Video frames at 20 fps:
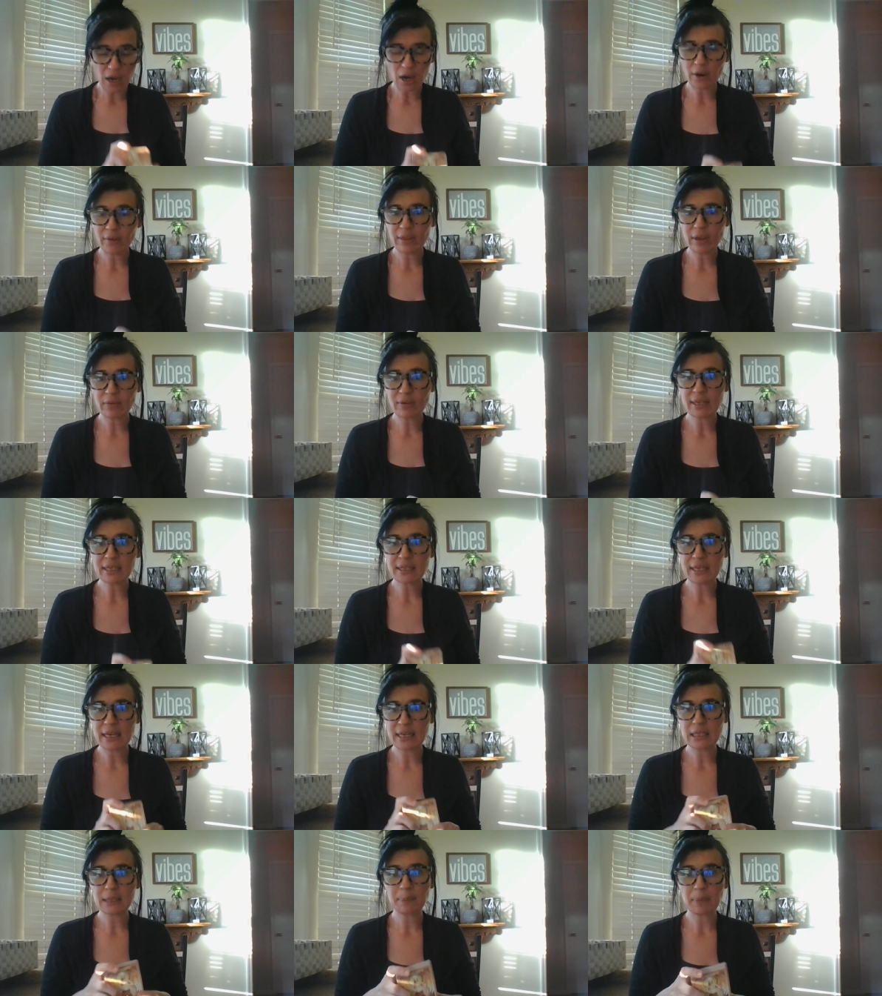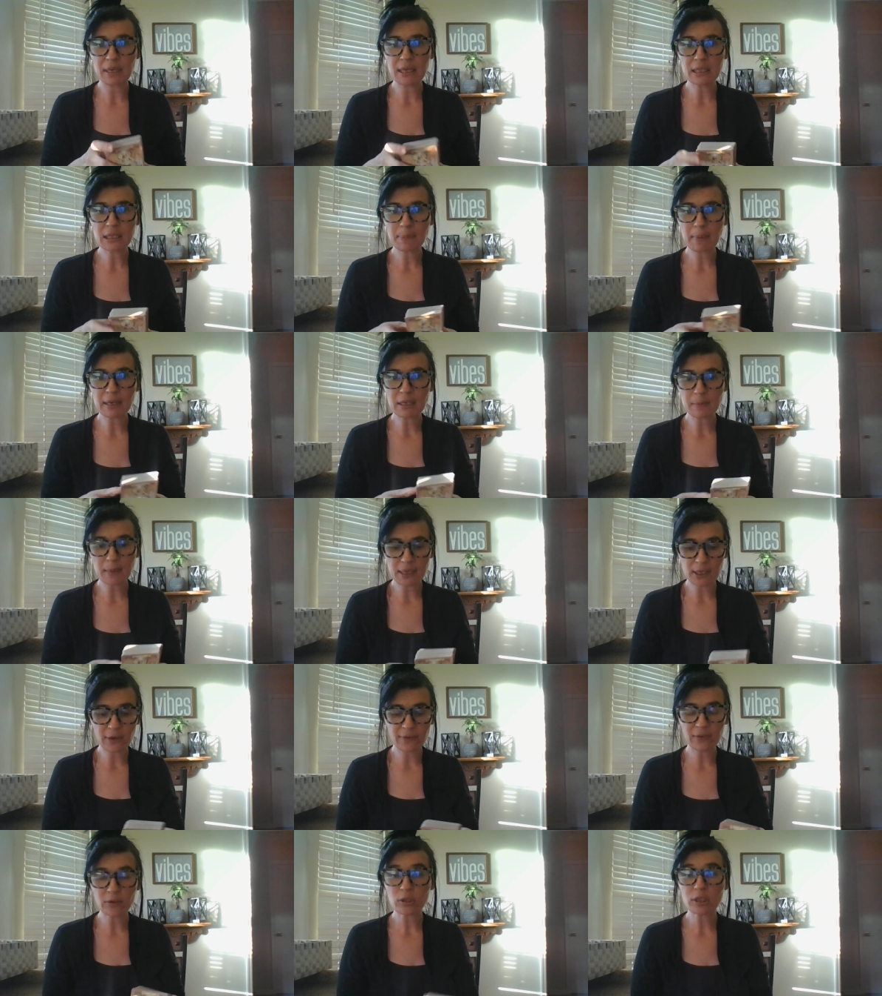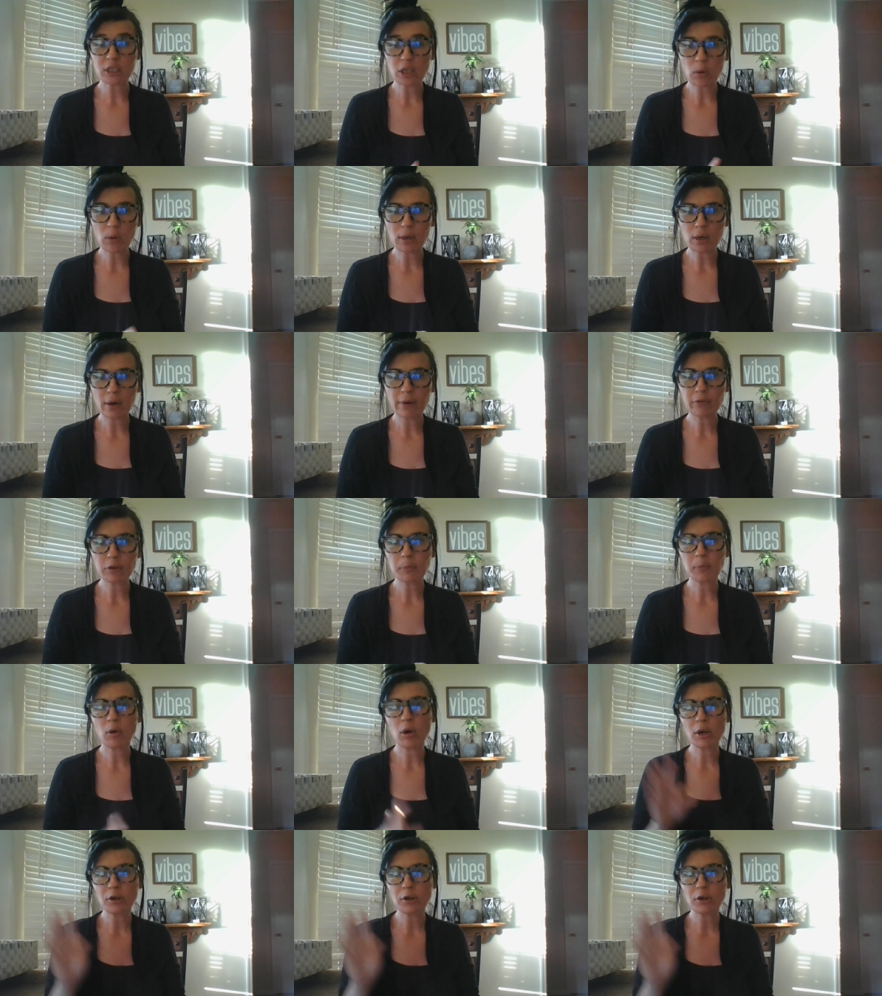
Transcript: How that resonates, but it's about to make you feel so uncomfortable.